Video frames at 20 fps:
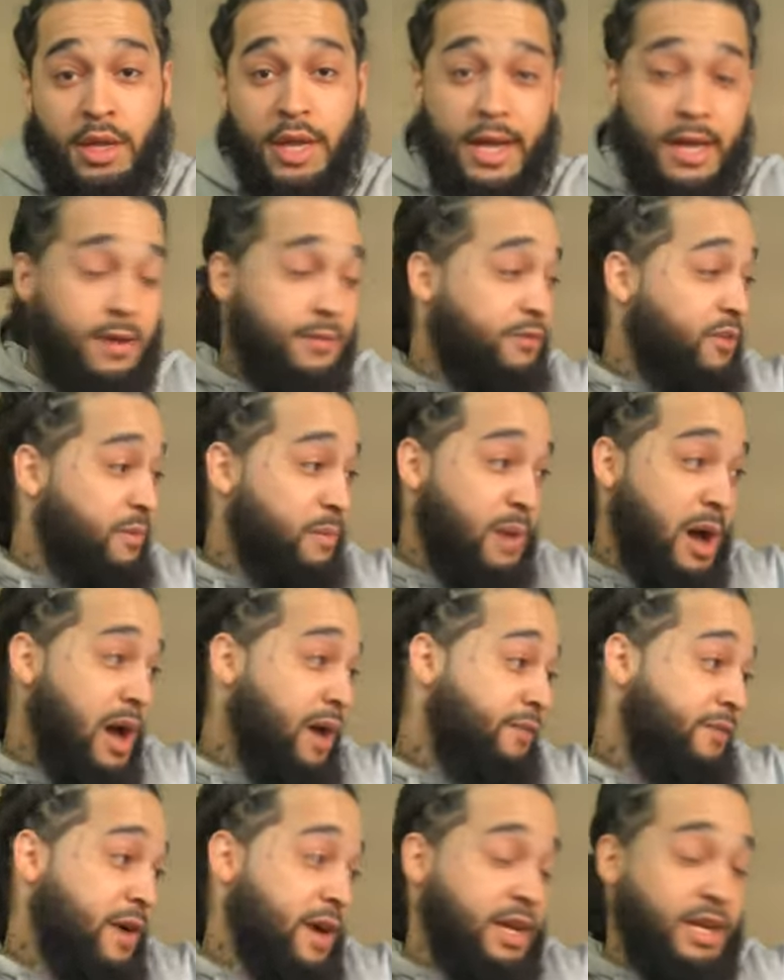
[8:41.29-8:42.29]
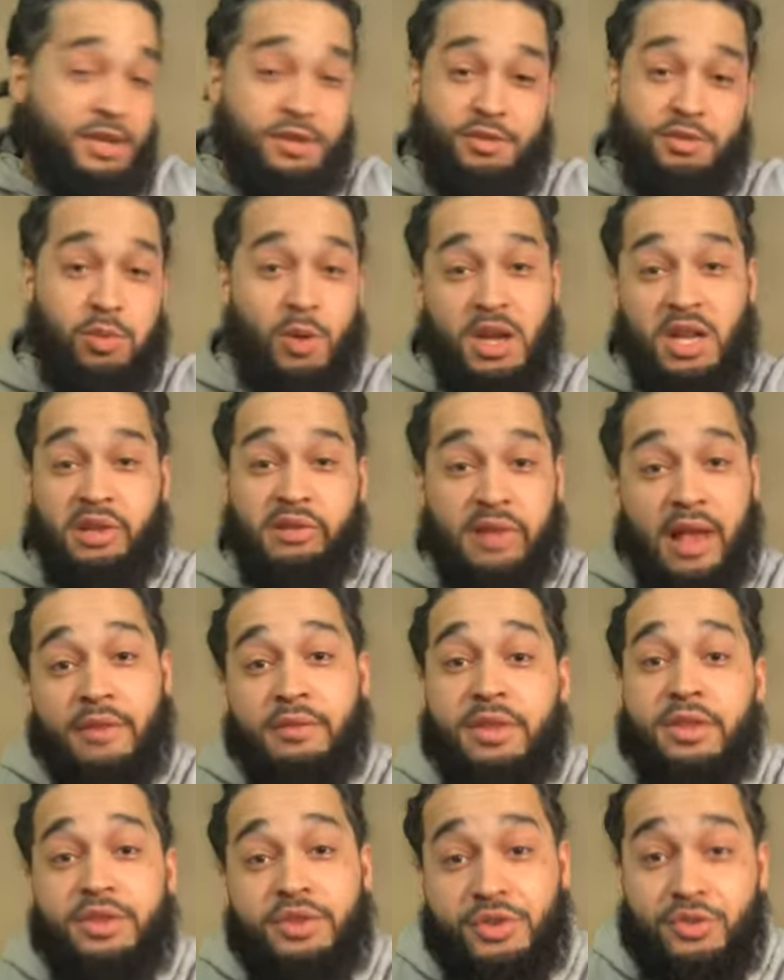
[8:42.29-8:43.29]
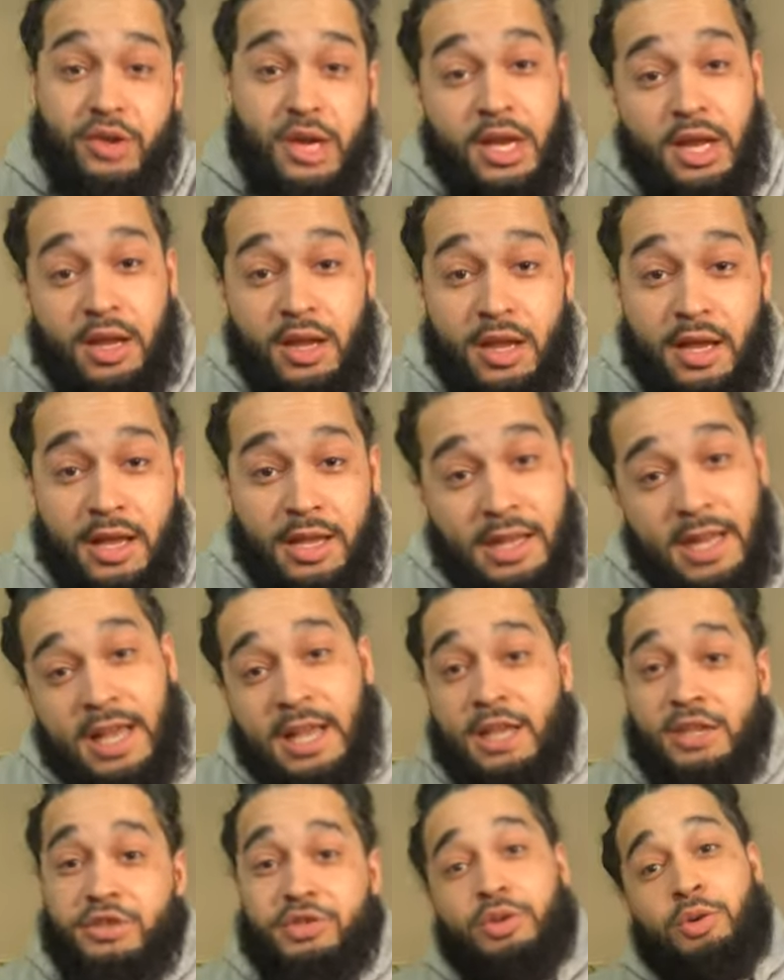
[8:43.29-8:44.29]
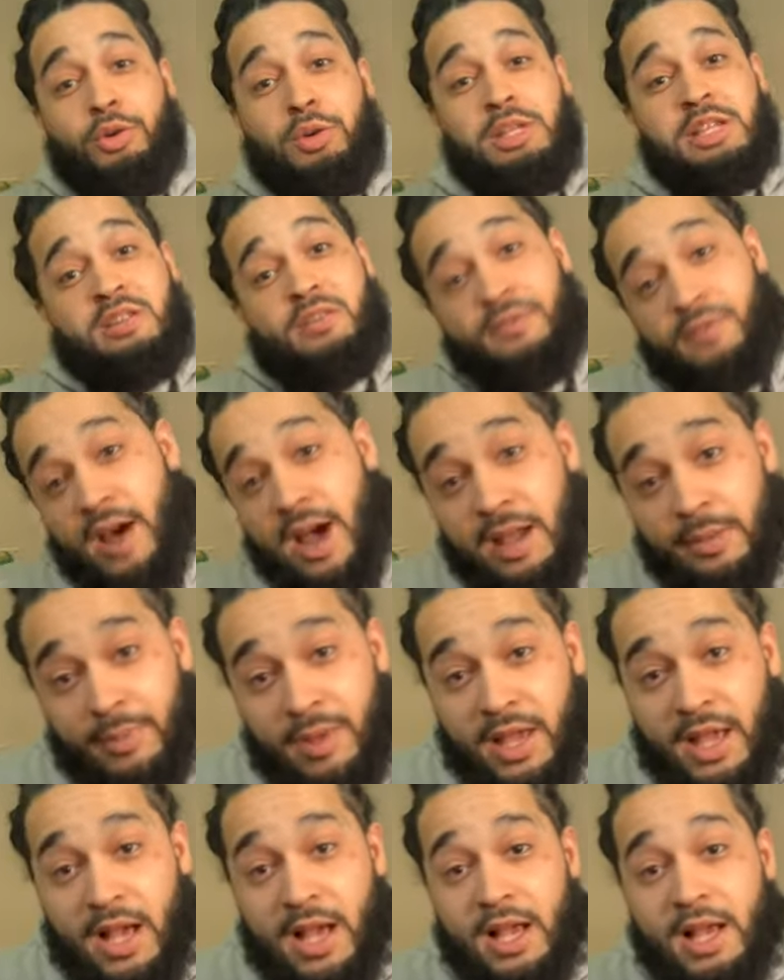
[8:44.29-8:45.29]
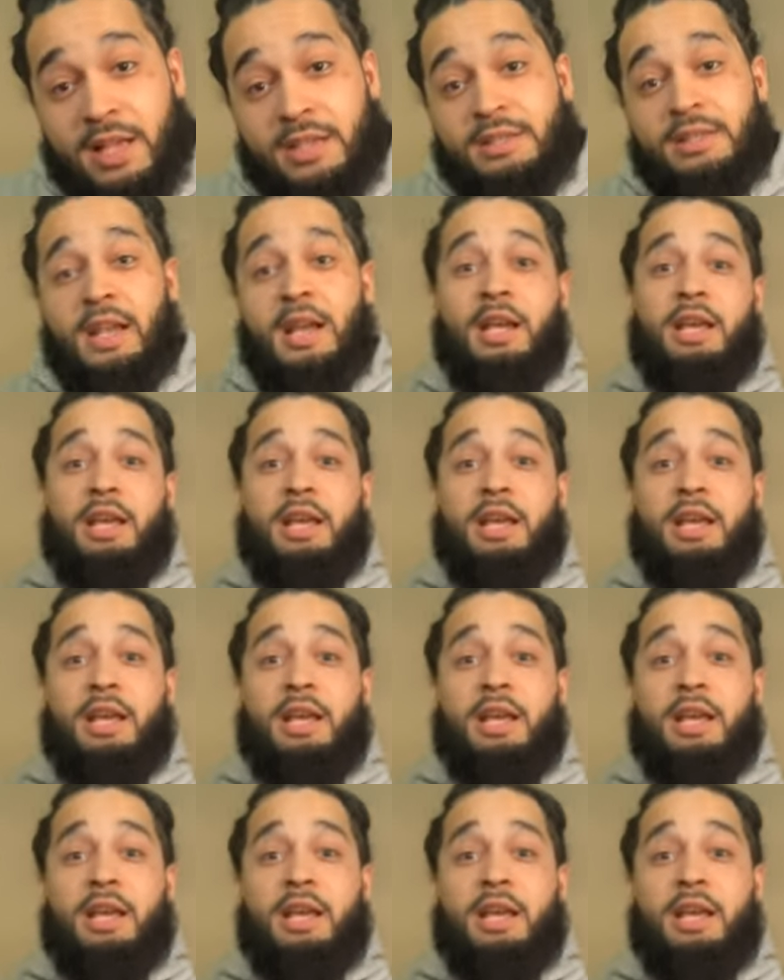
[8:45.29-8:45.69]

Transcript: nigga, from motherfucking 27th Street. Nigga's cool as fuck because